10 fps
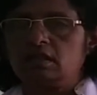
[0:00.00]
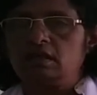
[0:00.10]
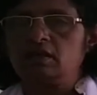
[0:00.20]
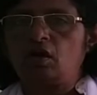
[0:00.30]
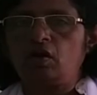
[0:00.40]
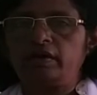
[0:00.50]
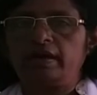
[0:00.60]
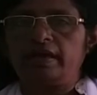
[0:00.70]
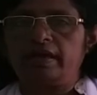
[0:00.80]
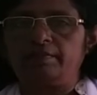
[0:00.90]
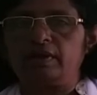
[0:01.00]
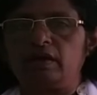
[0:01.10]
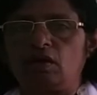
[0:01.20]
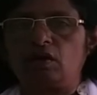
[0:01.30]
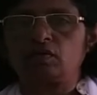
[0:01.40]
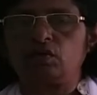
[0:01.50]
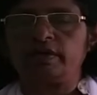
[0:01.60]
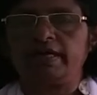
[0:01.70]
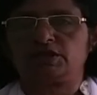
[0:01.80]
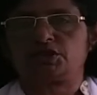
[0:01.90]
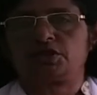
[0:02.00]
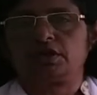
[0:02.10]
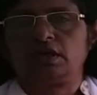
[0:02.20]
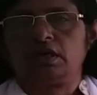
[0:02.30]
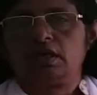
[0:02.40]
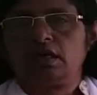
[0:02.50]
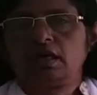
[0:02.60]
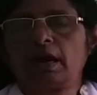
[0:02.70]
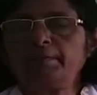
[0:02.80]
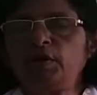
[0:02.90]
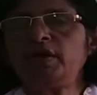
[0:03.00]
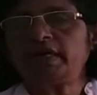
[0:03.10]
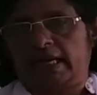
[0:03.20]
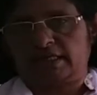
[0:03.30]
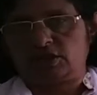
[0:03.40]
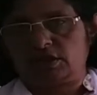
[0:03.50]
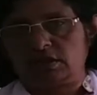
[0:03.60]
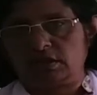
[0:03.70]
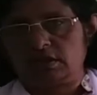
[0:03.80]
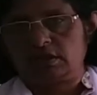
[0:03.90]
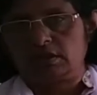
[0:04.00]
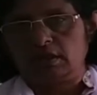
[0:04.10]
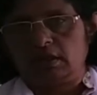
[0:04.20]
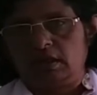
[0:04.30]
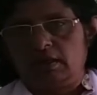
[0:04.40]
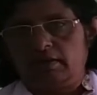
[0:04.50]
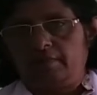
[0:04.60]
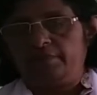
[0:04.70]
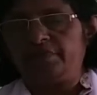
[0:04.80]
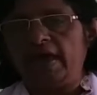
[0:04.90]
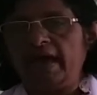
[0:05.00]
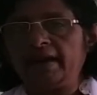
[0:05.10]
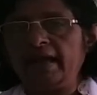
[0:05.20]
not able or couldn't communicate their